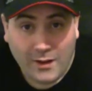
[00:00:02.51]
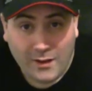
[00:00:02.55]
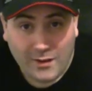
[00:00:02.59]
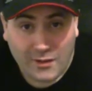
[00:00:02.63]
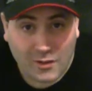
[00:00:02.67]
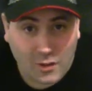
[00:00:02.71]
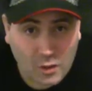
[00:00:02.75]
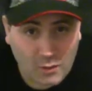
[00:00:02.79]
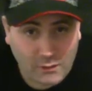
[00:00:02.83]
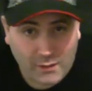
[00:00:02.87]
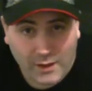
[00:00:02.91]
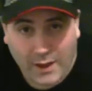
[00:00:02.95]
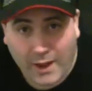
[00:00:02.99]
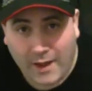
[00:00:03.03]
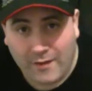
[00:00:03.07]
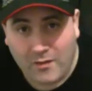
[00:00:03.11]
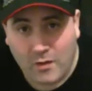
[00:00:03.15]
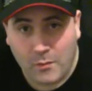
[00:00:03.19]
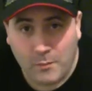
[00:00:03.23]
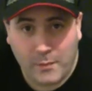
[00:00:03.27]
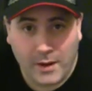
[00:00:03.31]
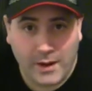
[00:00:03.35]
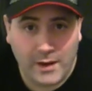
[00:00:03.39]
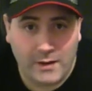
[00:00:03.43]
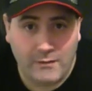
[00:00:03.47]
Sorry I
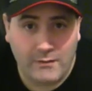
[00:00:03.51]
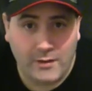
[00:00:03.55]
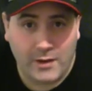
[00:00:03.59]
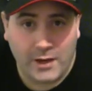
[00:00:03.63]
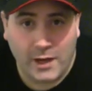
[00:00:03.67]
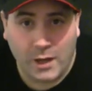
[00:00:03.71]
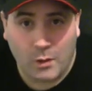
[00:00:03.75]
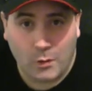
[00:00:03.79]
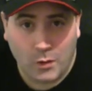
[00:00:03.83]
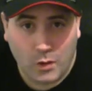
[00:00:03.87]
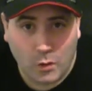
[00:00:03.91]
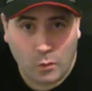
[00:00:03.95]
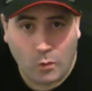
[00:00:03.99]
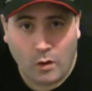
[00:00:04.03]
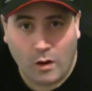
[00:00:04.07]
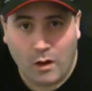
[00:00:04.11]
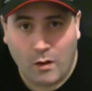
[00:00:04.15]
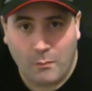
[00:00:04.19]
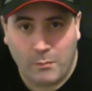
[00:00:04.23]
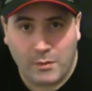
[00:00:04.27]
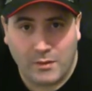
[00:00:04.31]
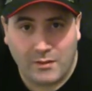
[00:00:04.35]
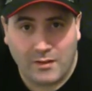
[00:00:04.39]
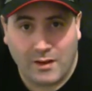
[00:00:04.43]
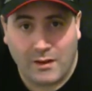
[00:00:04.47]
haven't made a video in a
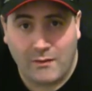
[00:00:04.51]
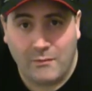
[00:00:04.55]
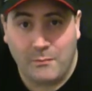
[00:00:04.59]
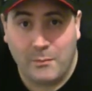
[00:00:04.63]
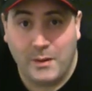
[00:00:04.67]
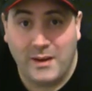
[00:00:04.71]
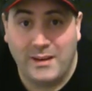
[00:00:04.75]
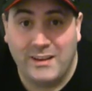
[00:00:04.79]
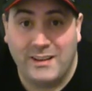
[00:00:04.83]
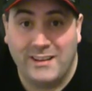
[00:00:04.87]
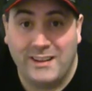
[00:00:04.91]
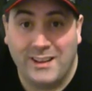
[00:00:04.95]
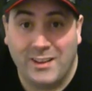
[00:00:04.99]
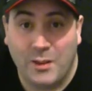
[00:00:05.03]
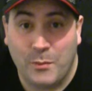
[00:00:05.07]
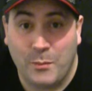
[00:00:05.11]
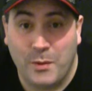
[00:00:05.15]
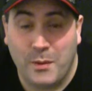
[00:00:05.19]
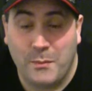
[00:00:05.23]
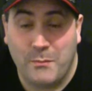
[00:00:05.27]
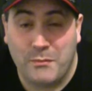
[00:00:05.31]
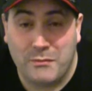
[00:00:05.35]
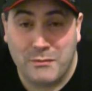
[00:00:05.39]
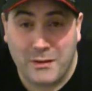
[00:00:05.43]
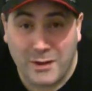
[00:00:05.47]
while, but I've been a little
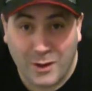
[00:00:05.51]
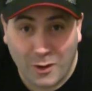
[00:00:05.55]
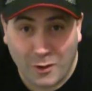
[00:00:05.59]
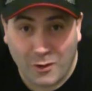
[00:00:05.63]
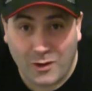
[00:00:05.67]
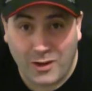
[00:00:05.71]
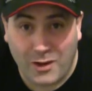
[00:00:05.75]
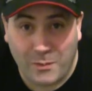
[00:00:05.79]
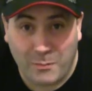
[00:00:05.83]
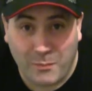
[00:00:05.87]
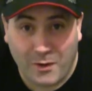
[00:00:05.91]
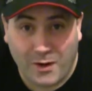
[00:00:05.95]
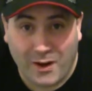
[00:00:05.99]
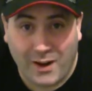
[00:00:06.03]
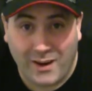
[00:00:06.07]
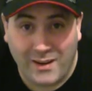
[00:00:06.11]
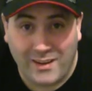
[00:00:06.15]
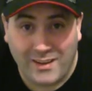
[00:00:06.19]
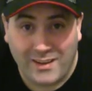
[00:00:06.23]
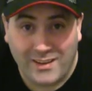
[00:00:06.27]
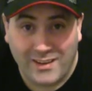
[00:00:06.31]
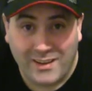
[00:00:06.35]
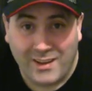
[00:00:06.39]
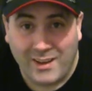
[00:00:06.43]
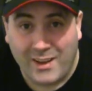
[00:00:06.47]
bit
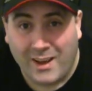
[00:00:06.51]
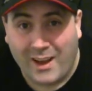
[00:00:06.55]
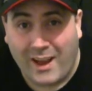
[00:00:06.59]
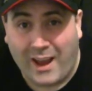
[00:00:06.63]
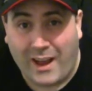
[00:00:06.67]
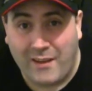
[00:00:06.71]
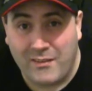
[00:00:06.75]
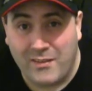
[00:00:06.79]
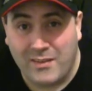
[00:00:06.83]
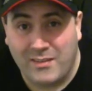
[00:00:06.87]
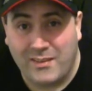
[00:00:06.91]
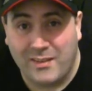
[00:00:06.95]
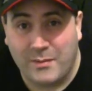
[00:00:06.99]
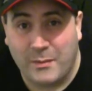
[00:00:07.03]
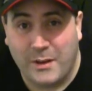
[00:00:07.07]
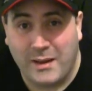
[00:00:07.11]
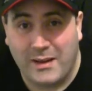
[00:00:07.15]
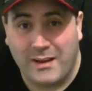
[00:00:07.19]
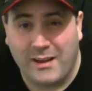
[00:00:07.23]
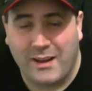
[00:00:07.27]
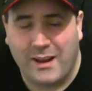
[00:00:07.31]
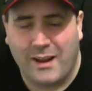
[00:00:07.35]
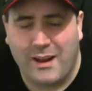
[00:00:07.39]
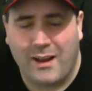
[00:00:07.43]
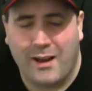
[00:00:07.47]
preoccupied having to
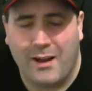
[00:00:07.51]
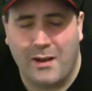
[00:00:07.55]
make